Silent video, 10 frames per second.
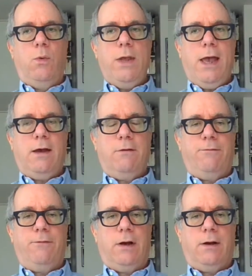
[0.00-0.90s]
We
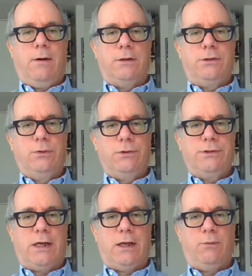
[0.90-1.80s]
have a tool
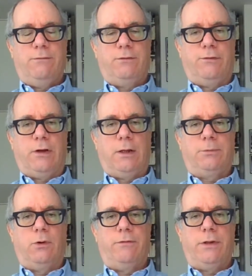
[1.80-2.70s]
set we've
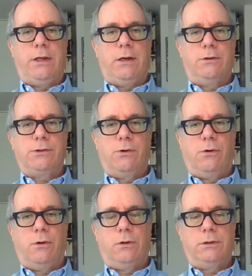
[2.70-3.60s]
developed over the years
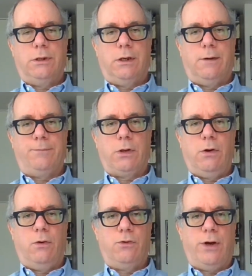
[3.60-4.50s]
called
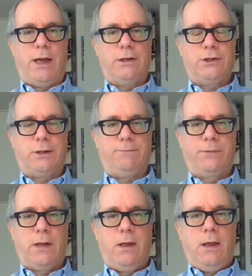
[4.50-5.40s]
co-creation.
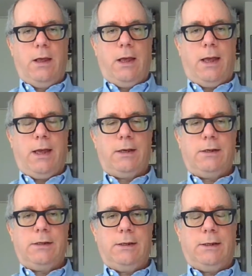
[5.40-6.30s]

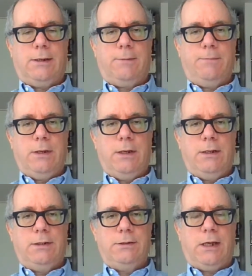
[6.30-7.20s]
And it
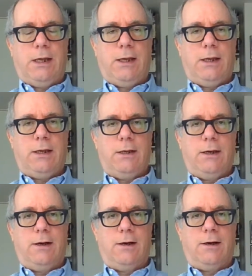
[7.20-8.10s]
is a
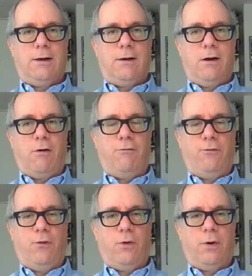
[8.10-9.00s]

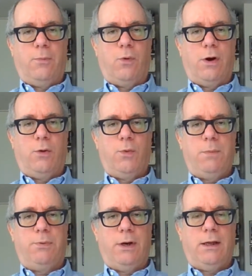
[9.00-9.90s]
forum where we
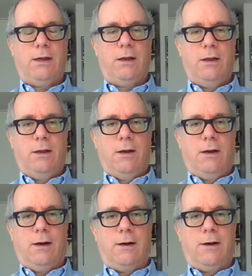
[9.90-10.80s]
bring
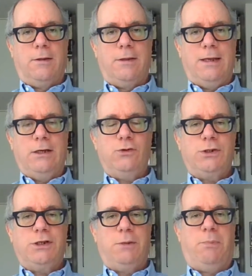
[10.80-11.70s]
the
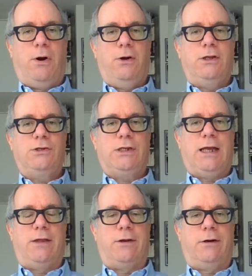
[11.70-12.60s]
interested parties
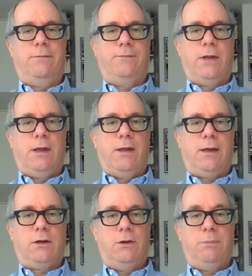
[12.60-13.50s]
together.
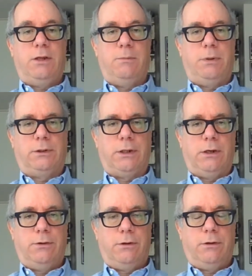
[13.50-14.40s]
That could be the building
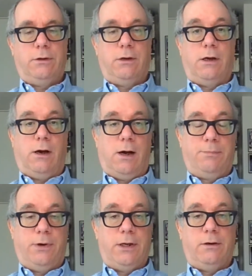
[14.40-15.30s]
owner, the
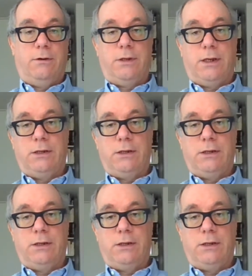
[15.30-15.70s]
operator, the